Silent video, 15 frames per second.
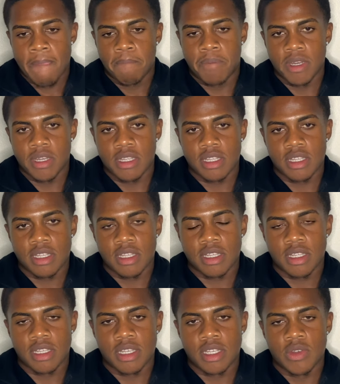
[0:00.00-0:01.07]
But,
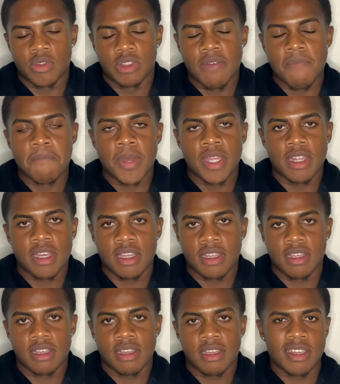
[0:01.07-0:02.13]
you know, the minute,
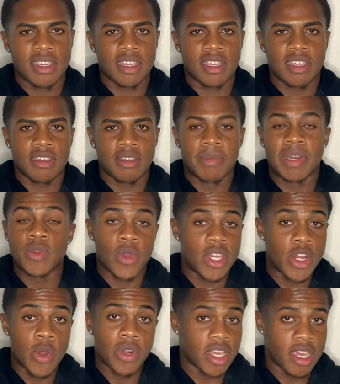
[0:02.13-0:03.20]
by the way,
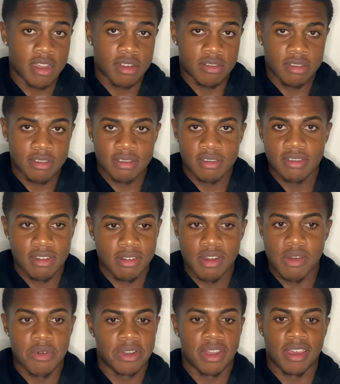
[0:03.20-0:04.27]
no one cared. You know,
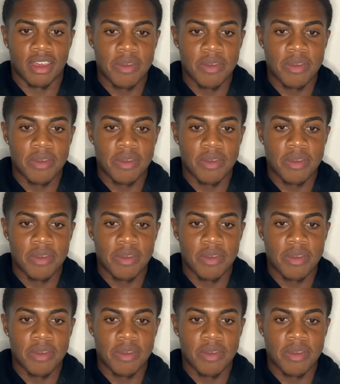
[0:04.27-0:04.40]
no one like